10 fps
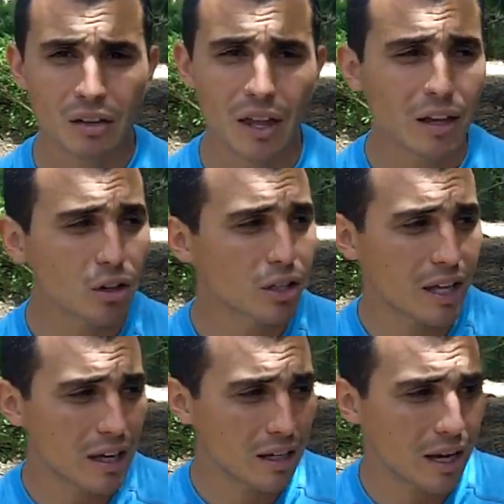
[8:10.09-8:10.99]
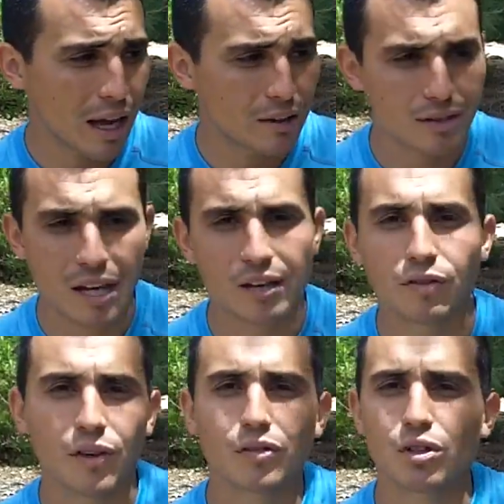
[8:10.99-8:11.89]
they look at it as
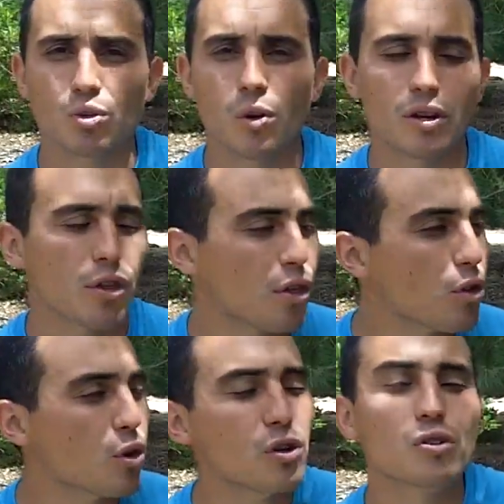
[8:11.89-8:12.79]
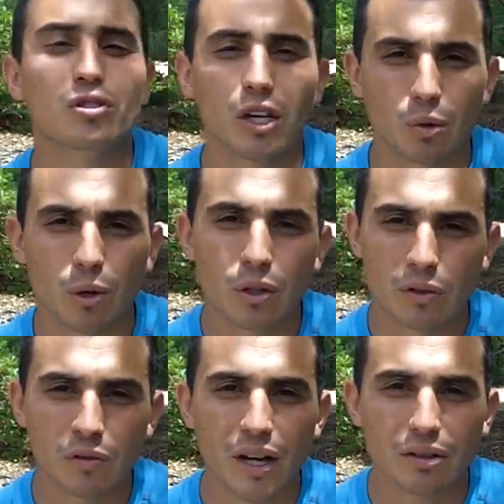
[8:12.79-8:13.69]
10, 15, 20, 30 years down the road
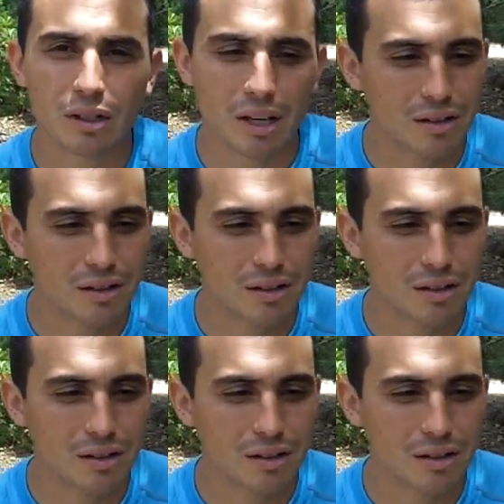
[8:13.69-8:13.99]
of investing.